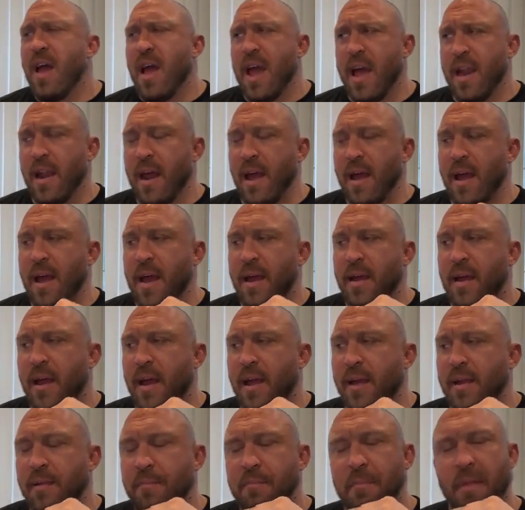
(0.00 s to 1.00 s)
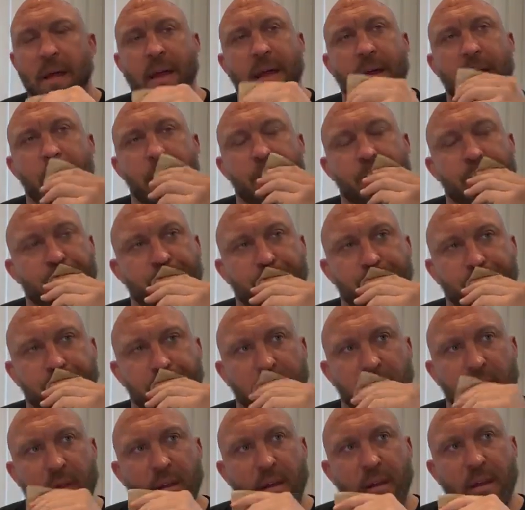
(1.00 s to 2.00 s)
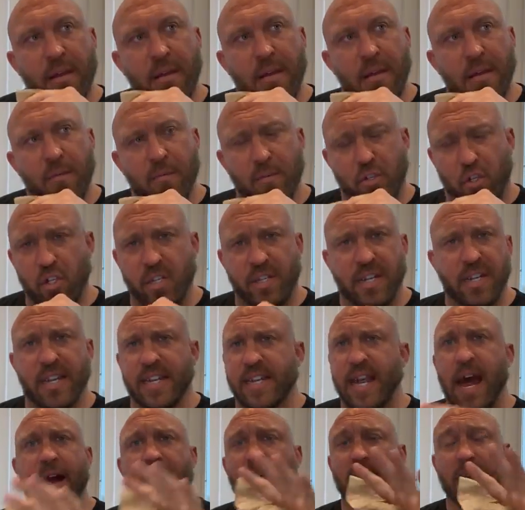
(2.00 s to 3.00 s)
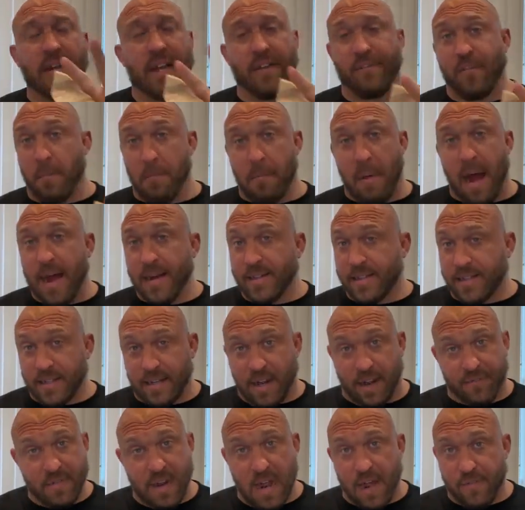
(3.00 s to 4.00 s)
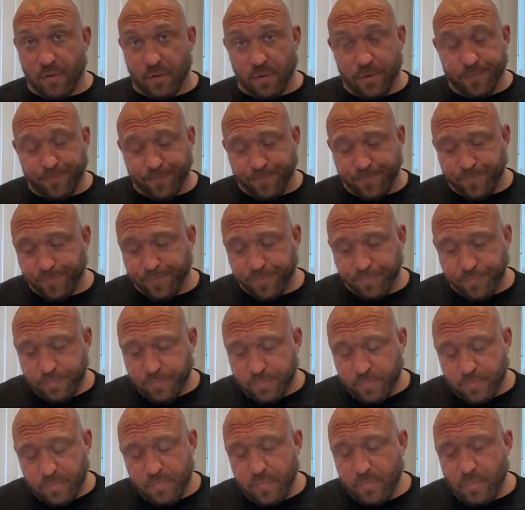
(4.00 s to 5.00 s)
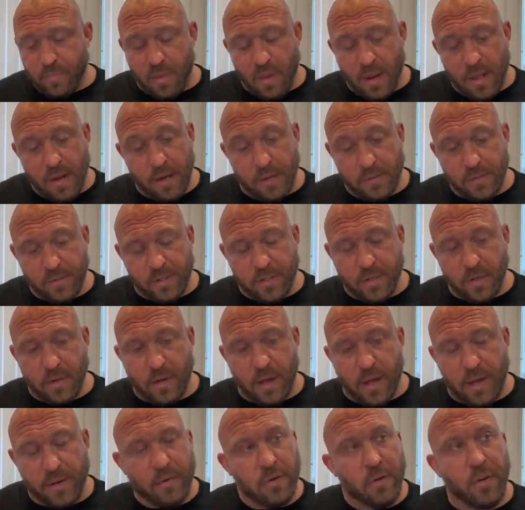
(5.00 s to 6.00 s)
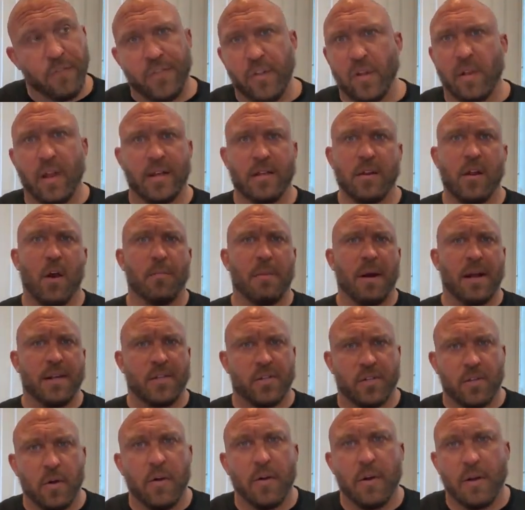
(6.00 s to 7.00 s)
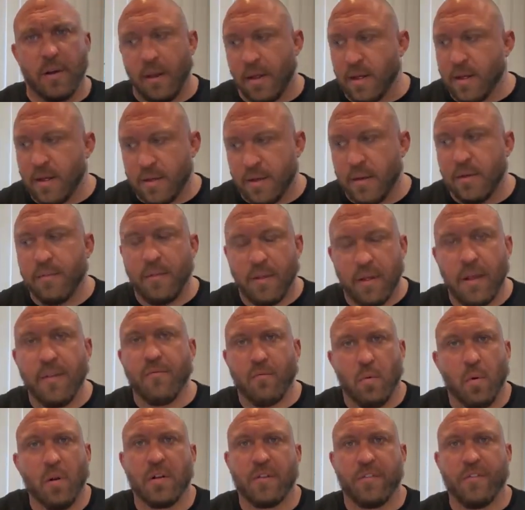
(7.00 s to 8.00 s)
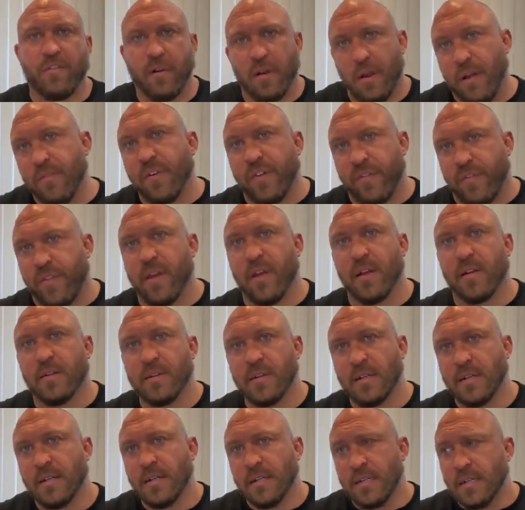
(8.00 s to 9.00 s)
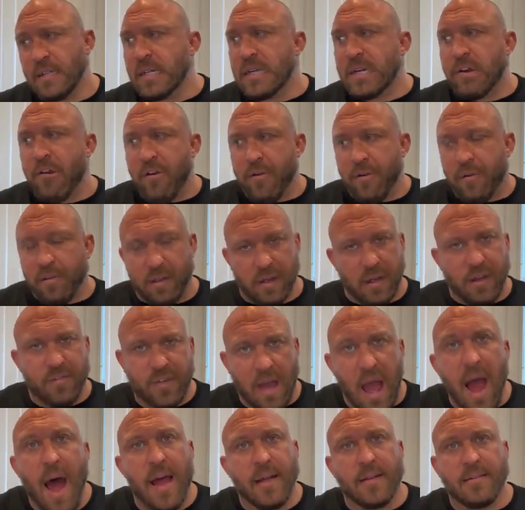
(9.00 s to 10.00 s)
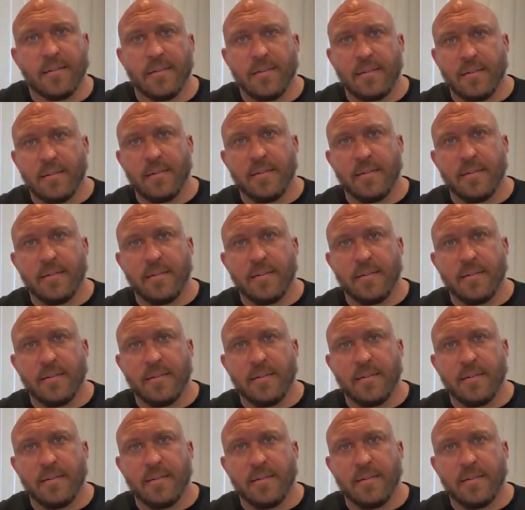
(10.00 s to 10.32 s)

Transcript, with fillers: And I, I, I am like, it was just an entirely different mindset. I've never, and I just go, I don't know if you like know my story. Like, I, like I've worked for everything like I've gotten.